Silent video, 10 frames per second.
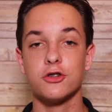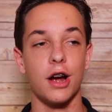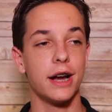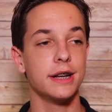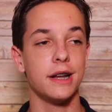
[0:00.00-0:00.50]

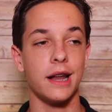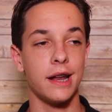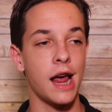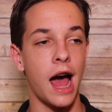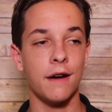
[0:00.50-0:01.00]
trying
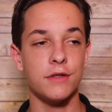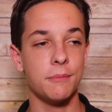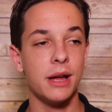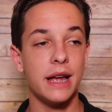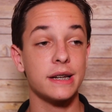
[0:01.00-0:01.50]
to have
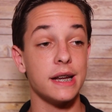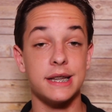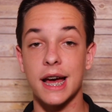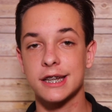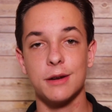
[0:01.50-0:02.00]
them get
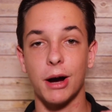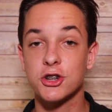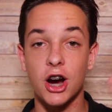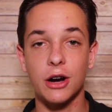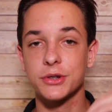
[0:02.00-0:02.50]
tested by
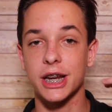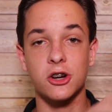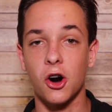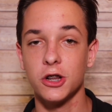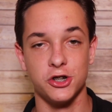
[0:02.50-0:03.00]
child
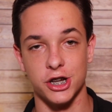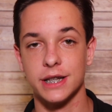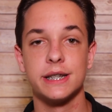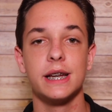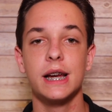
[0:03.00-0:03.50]

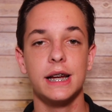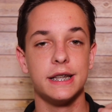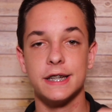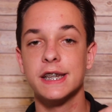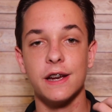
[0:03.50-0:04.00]
psychologists
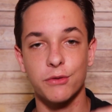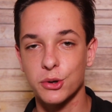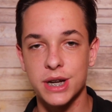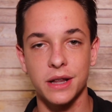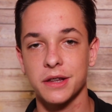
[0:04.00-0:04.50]
to see if they're
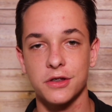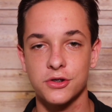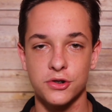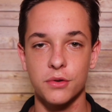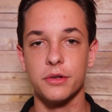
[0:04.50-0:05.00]
telling the
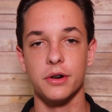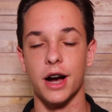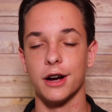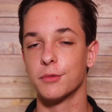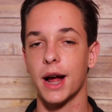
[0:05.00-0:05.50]
truth or
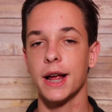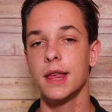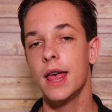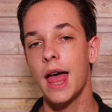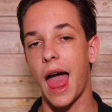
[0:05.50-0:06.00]
not,
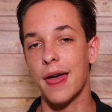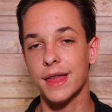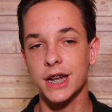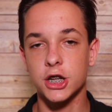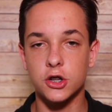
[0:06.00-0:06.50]
right? And
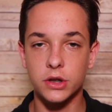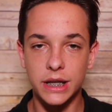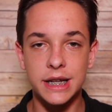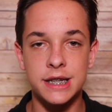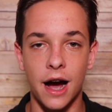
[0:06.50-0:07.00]
then it
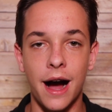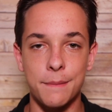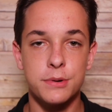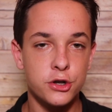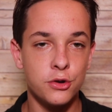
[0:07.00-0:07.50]
leads
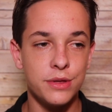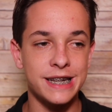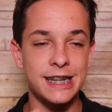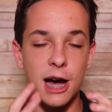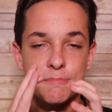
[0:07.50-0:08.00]
up to
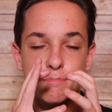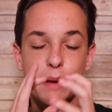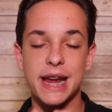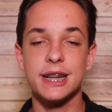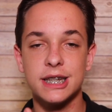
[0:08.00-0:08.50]
this
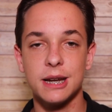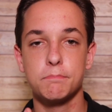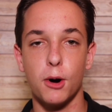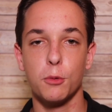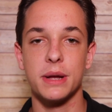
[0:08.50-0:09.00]

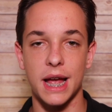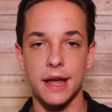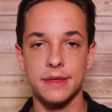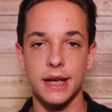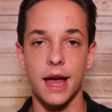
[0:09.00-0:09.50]
amazing moment
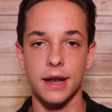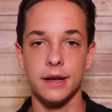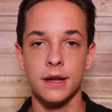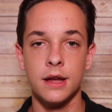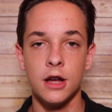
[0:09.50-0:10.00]
at the
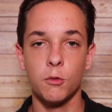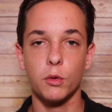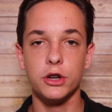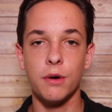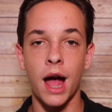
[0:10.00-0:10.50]
end
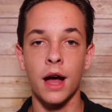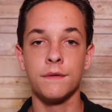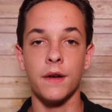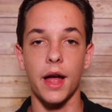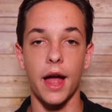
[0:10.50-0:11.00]
where you
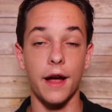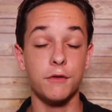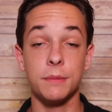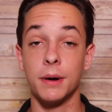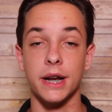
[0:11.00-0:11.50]
have
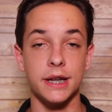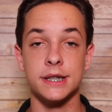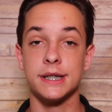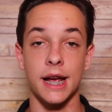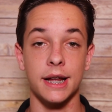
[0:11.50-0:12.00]
everybody
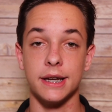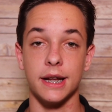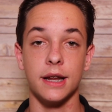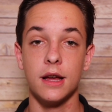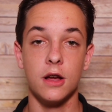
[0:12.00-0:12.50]

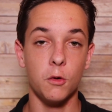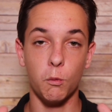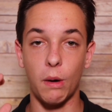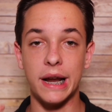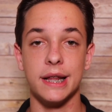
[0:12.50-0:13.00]
standing
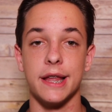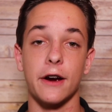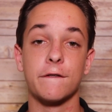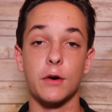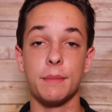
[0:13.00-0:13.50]
waiting
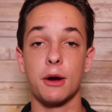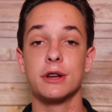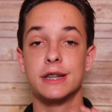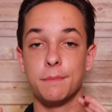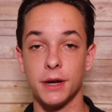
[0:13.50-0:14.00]
there for
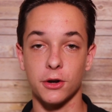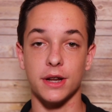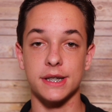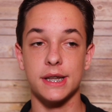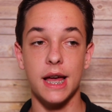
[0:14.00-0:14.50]
Mary's
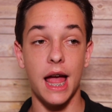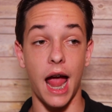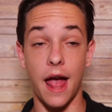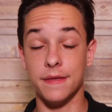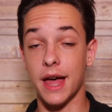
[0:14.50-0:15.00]
appearance,
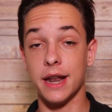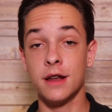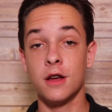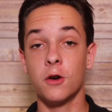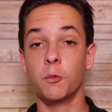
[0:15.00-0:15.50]
and
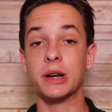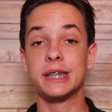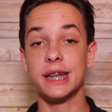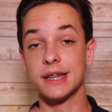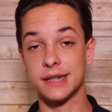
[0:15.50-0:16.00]
then we
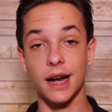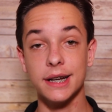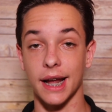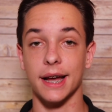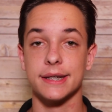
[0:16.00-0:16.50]
see the
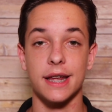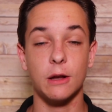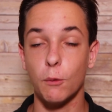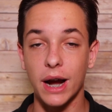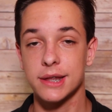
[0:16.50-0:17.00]
sun dance. And
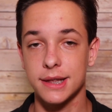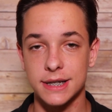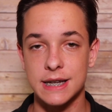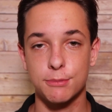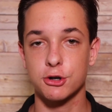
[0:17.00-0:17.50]
the way that
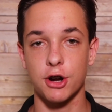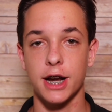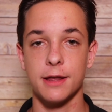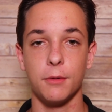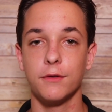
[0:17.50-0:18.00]
this is
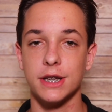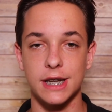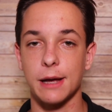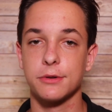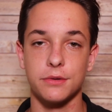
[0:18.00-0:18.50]
portrayed in the movie is
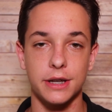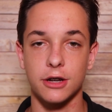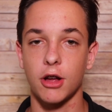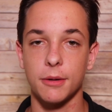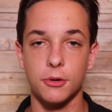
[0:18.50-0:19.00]
absolutely
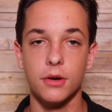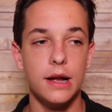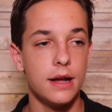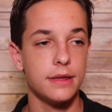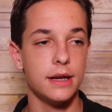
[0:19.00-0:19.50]
incredible.
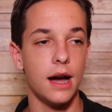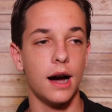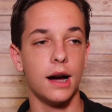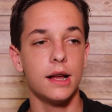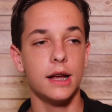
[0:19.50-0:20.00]

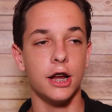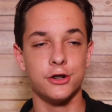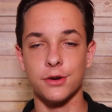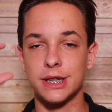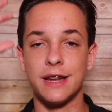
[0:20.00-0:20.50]
It
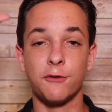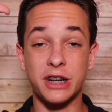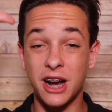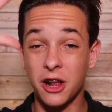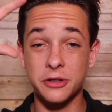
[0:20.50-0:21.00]
shows the
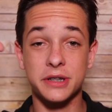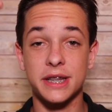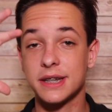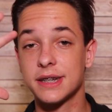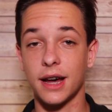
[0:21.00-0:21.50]
different colors
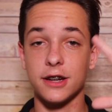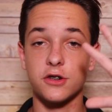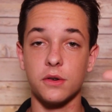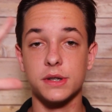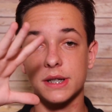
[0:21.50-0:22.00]
in the sun, it
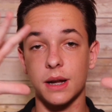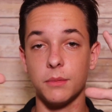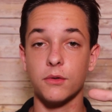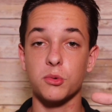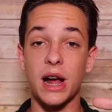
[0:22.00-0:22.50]
shows the sun
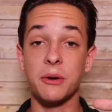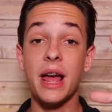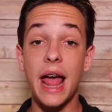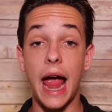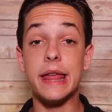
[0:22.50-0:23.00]
move
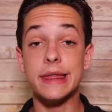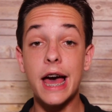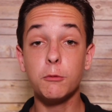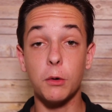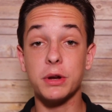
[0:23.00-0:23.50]
around, and
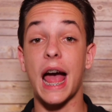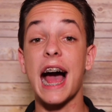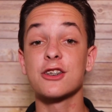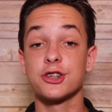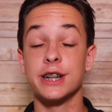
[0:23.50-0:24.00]
then what we
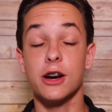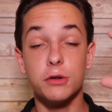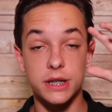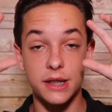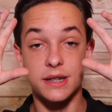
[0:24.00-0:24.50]
actually
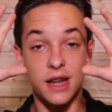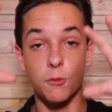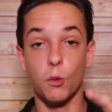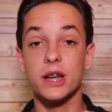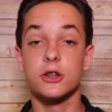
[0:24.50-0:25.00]
know is that the
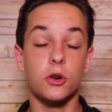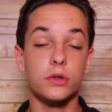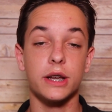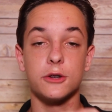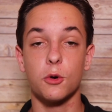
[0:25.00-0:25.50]
sun was
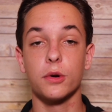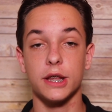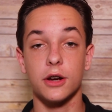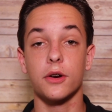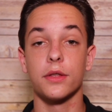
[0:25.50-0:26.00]
hurtling toward
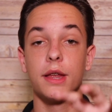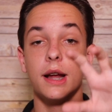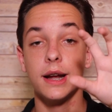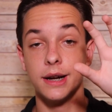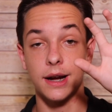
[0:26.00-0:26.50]
the earth
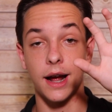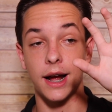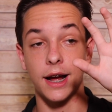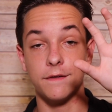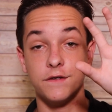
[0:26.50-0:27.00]

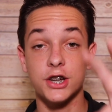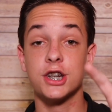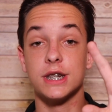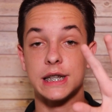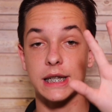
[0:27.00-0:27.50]
at
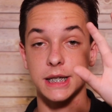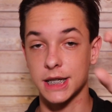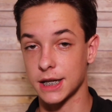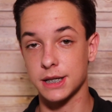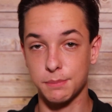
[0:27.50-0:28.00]
vicious
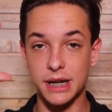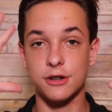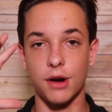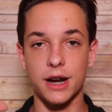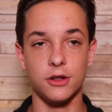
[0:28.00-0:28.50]

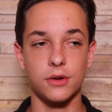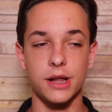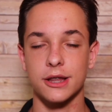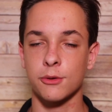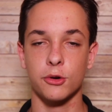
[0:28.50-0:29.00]
speeds, right? And it looked
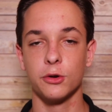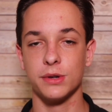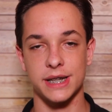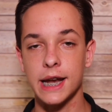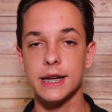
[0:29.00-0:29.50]
like the world
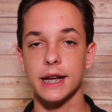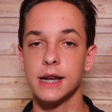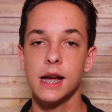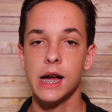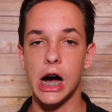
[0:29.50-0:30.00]
was
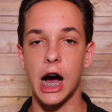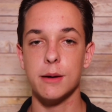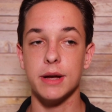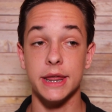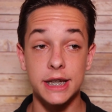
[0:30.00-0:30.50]
ending.
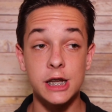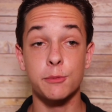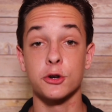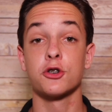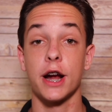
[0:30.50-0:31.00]
And this is
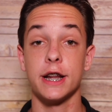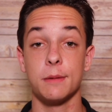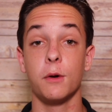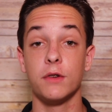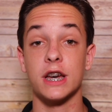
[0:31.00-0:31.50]
portrayed
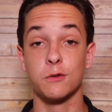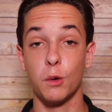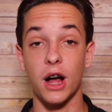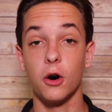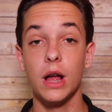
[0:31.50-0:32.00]
in the movie as
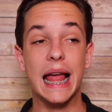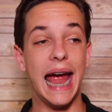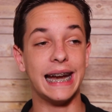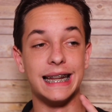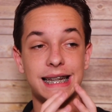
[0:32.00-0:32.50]
well,
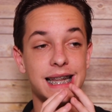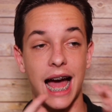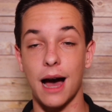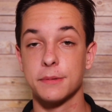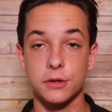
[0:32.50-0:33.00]
and it is
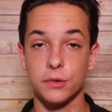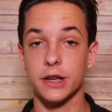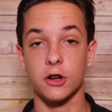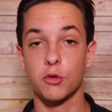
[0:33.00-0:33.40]
absolutely